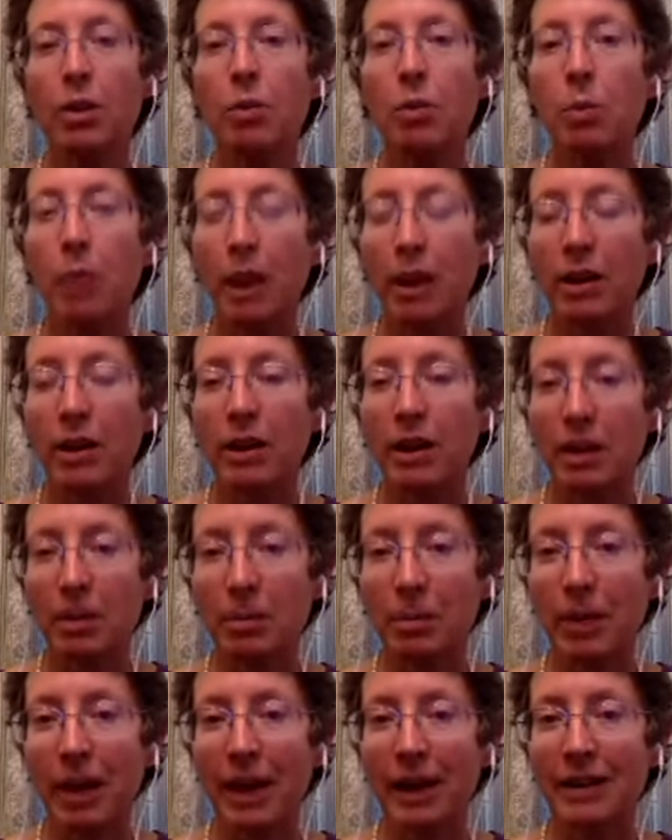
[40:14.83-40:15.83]
where do they
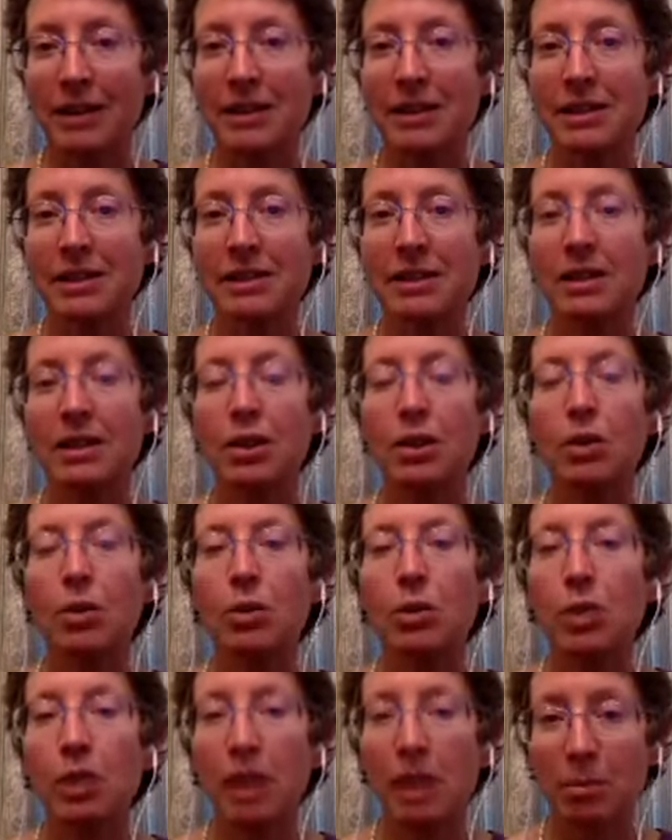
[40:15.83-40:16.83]
practice,
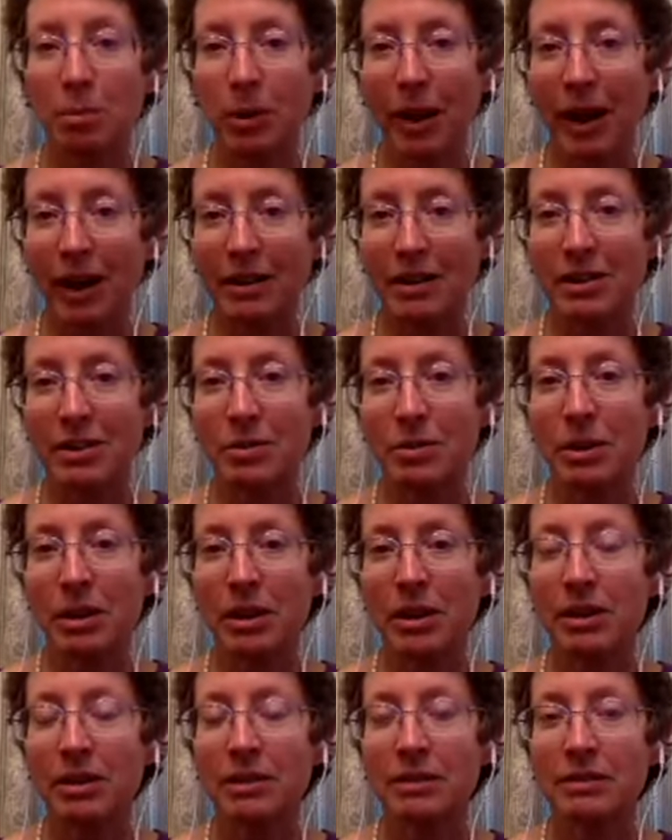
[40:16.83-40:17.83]
who do they practice with.
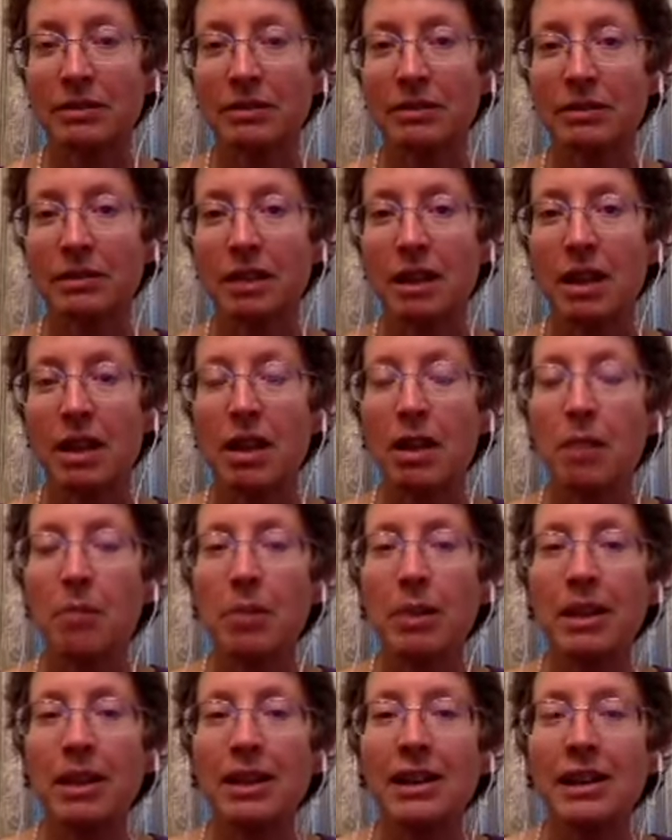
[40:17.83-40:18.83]

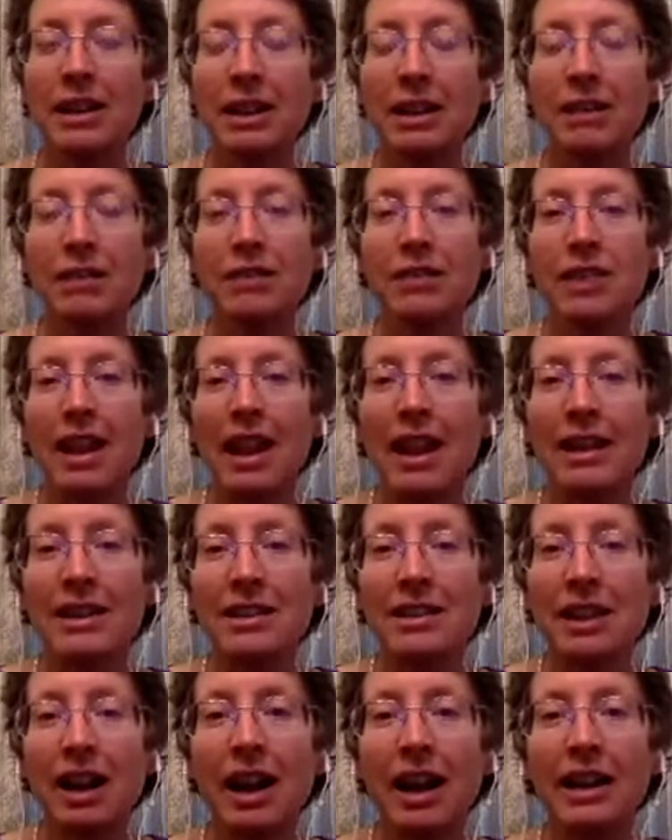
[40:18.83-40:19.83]
But it gives a
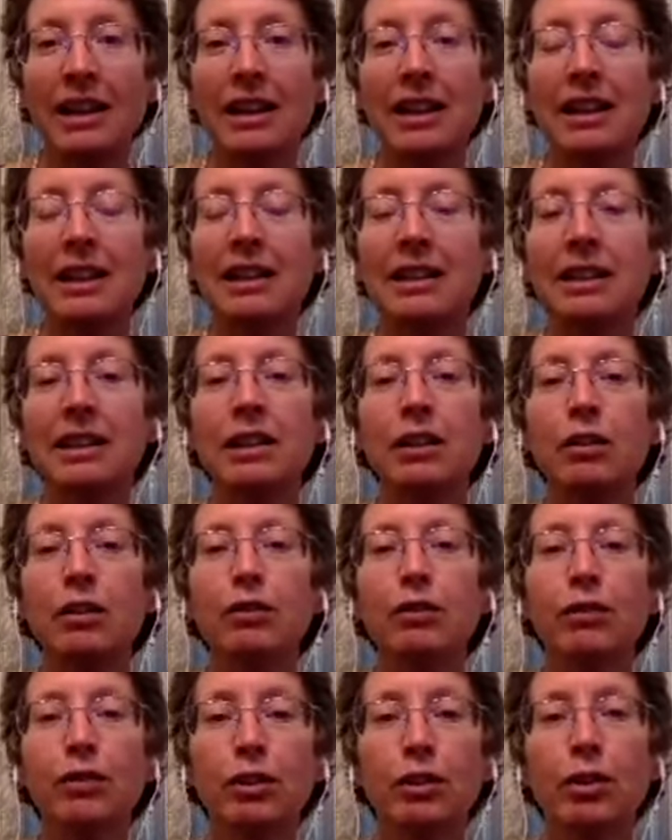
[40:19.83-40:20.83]
tiny little
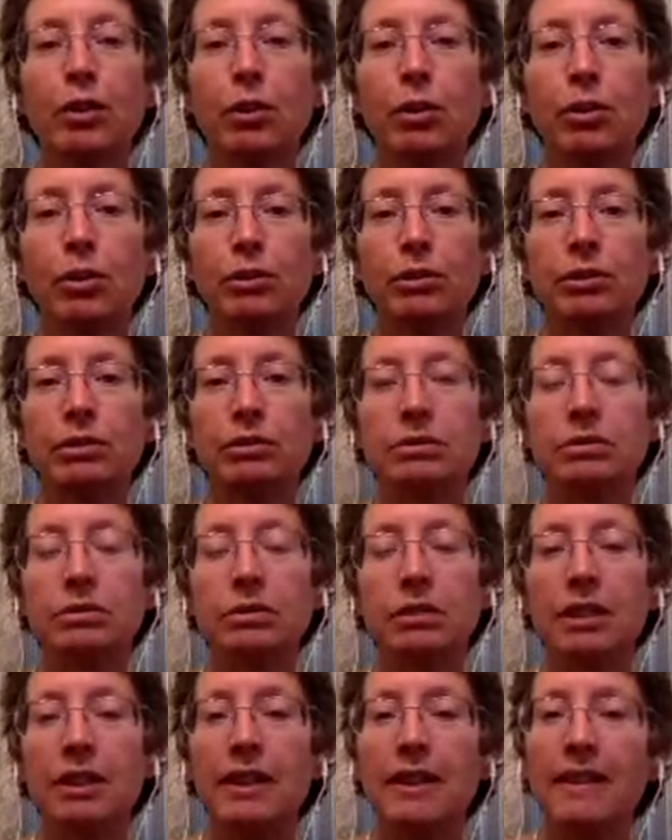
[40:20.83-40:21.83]
foothold
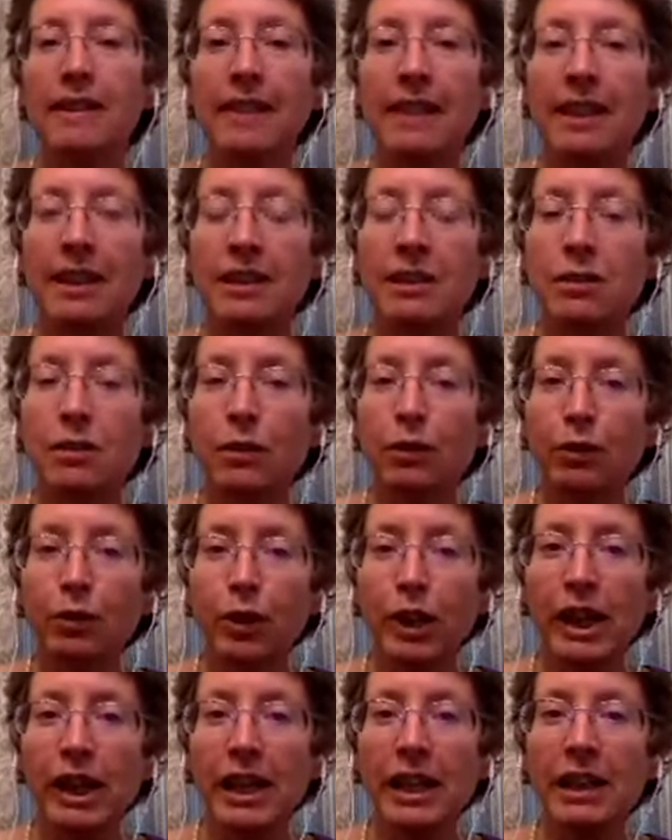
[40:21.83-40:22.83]
that is
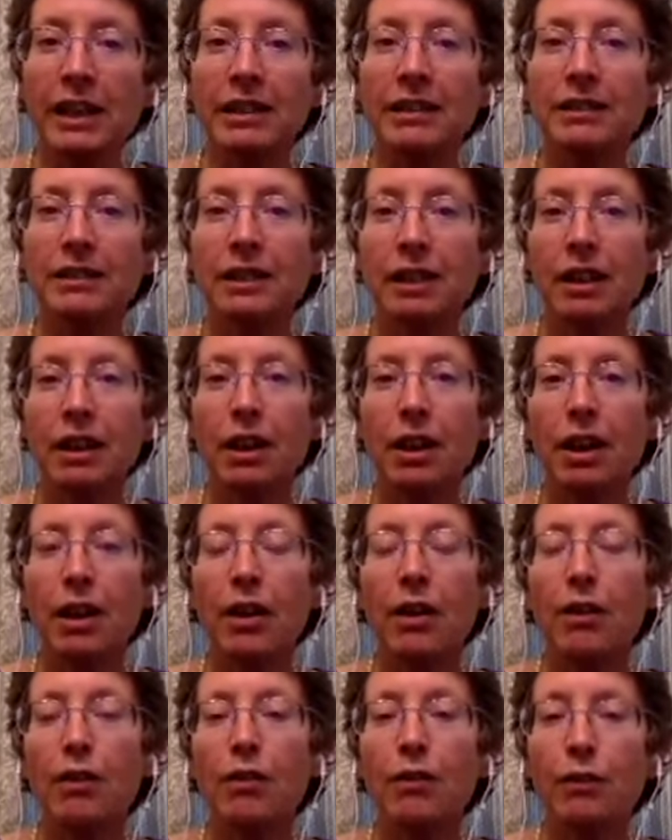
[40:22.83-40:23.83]
free
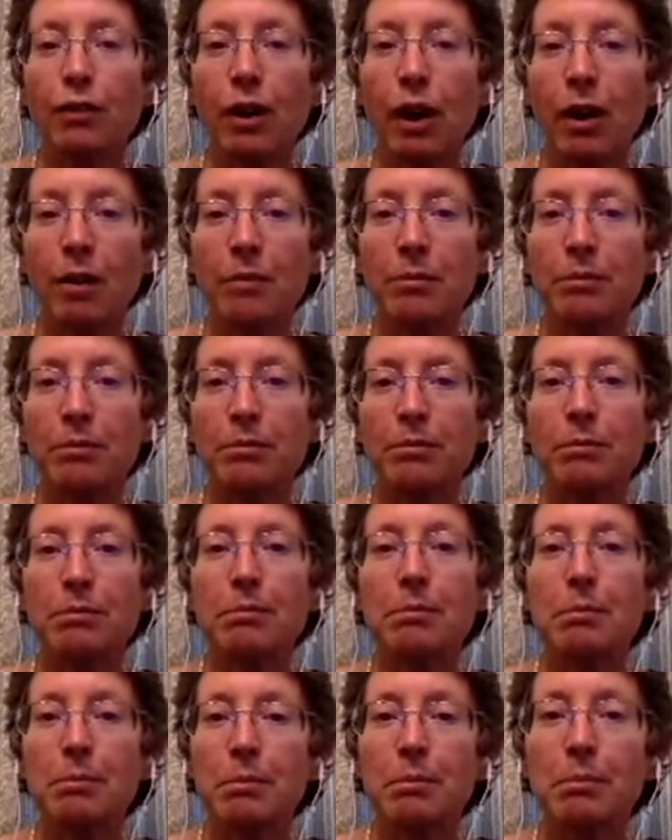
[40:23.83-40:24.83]
from
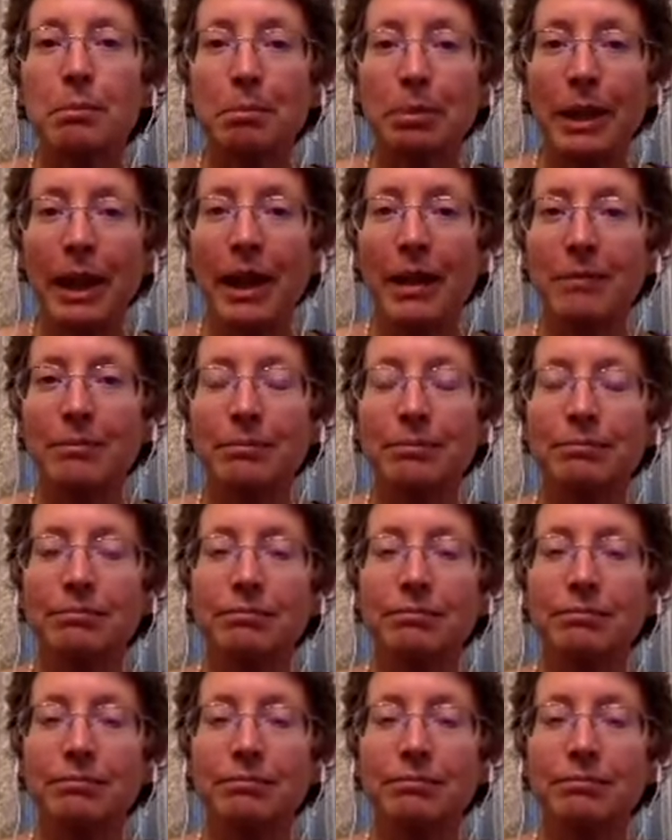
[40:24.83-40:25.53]
blame